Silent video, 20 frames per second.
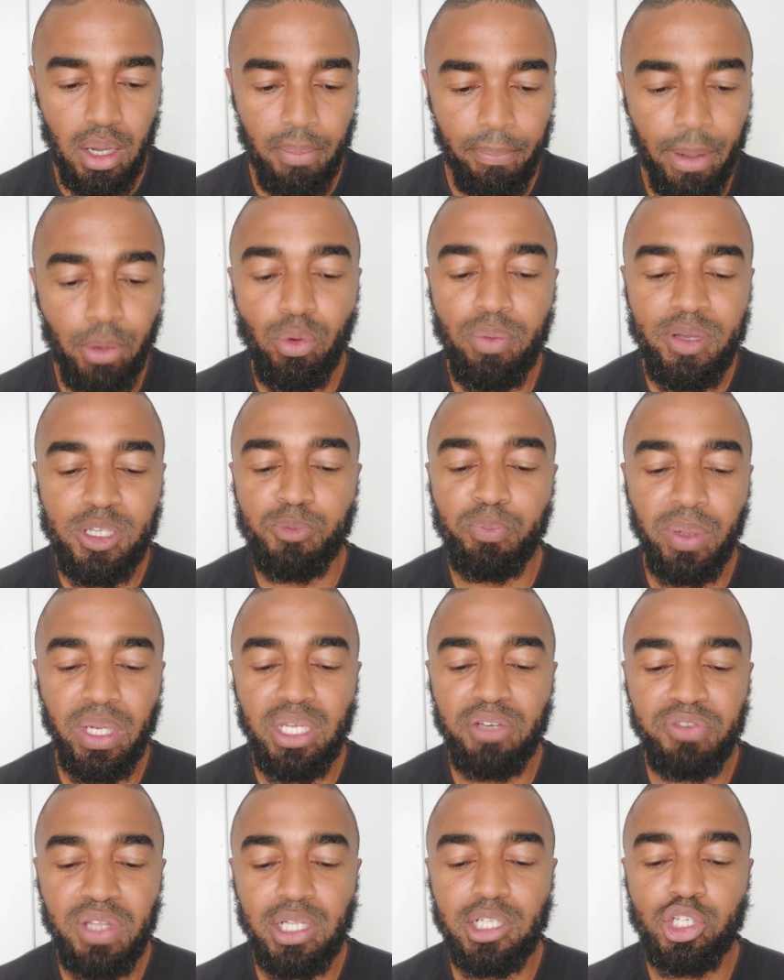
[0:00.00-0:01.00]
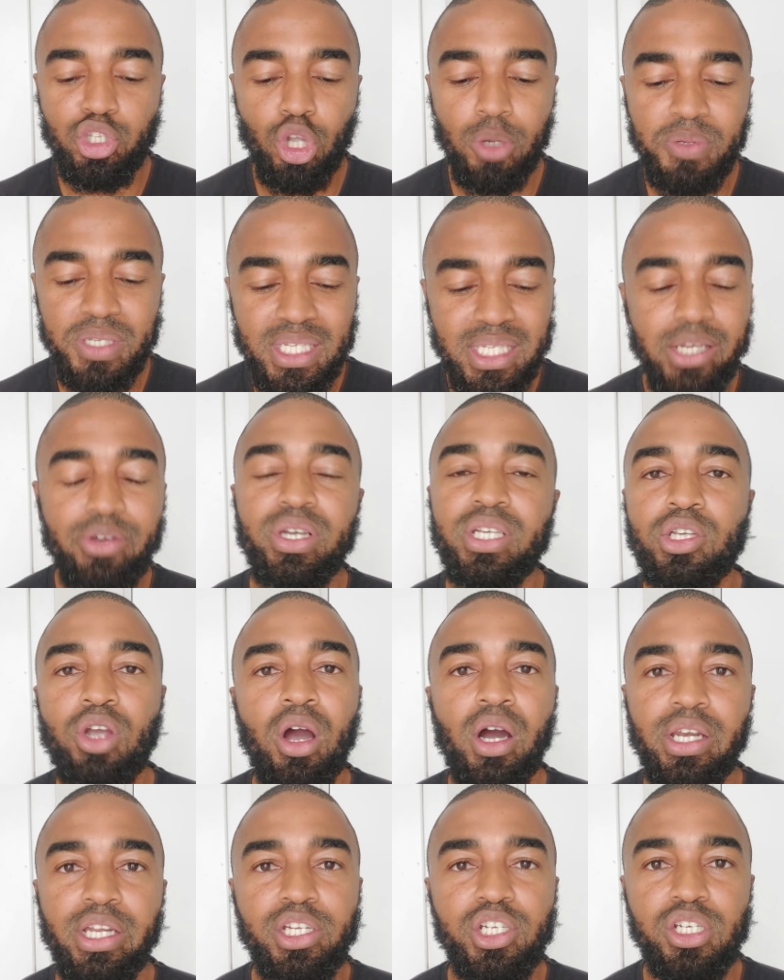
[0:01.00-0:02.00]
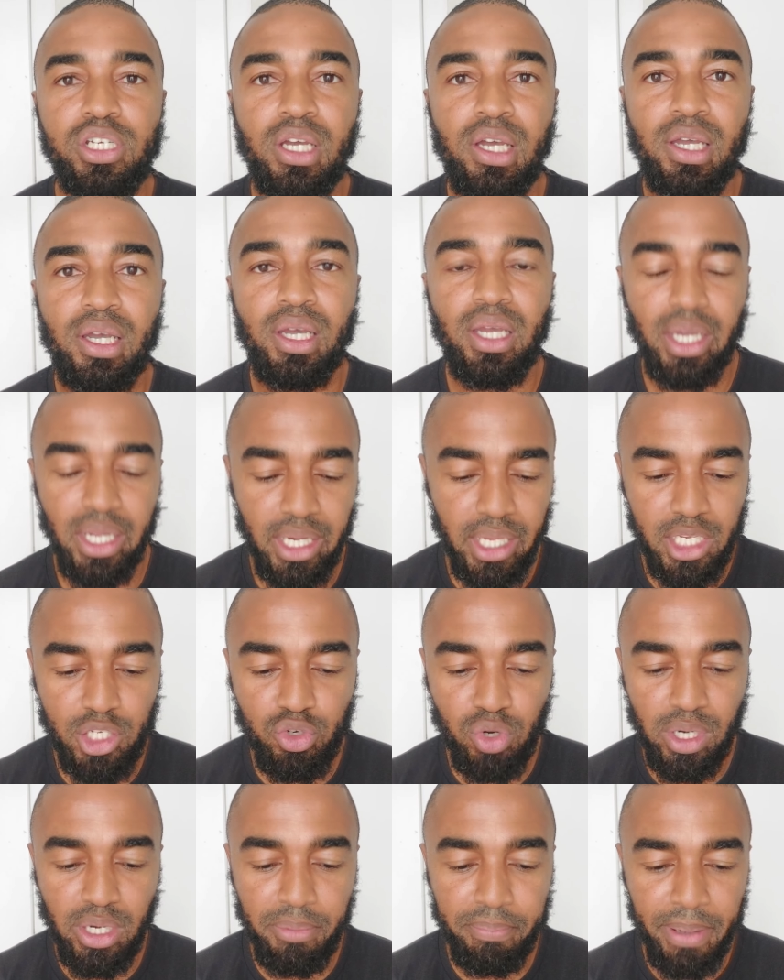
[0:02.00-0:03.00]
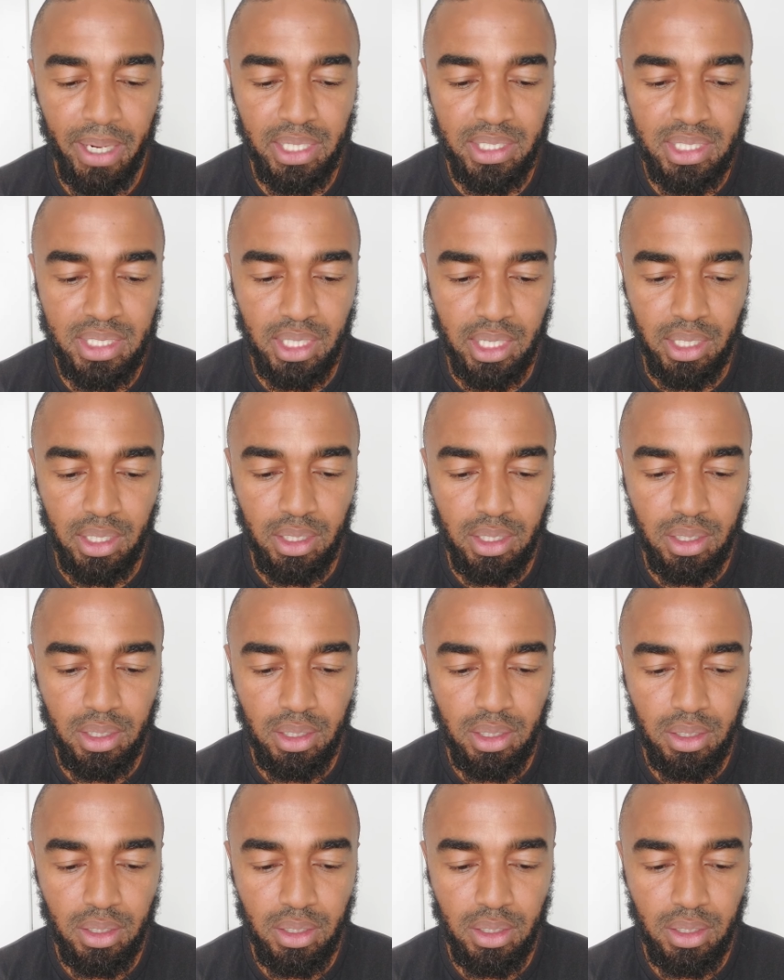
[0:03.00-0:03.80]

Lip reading: But we must believe they'll stop serious carnage in Israel and Palestine.